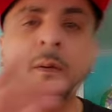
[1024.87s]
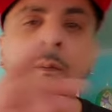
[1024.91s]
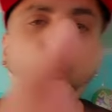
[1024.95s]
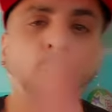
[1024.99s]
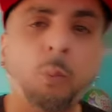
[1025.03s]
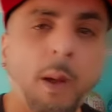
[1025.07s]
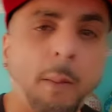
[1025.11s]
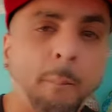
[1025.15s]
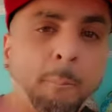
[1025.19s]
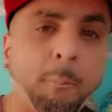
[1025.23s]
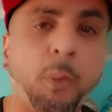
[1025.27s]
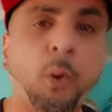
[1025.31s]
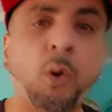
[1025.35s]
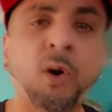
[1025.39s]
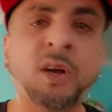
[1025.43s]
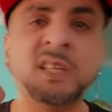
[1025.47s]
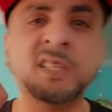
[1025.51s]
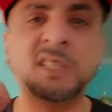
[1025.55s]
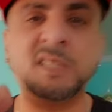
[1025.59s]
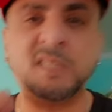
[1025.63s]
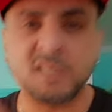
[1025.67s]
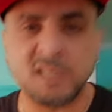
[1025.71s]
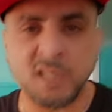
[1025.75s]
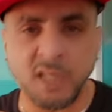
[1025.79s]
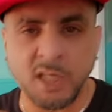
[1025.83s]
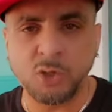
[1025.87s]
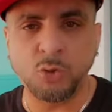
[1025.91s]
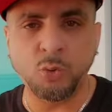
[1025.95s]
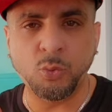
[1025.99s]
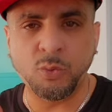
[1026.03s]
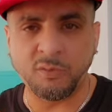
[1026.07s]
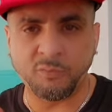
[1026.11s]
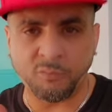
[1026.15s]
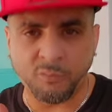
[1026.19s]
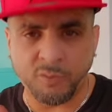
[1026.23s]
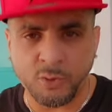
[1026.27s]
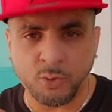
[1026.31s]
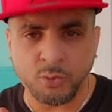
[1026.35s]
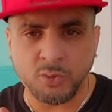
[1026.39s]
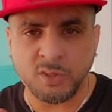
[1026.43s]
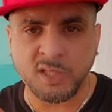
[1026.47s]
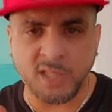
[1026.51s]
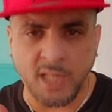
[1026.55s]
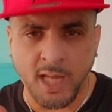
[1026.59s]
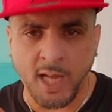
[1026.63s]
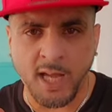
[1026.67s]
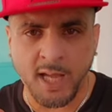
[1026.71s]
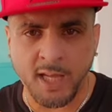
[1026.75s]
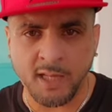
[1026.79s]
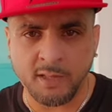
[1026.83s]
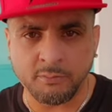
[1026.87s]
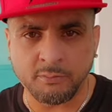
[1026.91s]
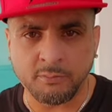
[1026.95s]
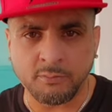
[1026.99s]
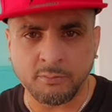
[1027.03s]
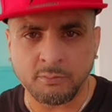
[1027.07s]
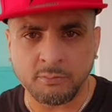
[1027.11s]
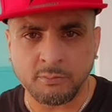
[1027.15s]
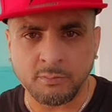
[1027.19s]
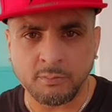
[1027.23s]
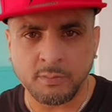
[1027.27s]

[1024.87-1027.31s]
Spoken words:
When boys see you in real time,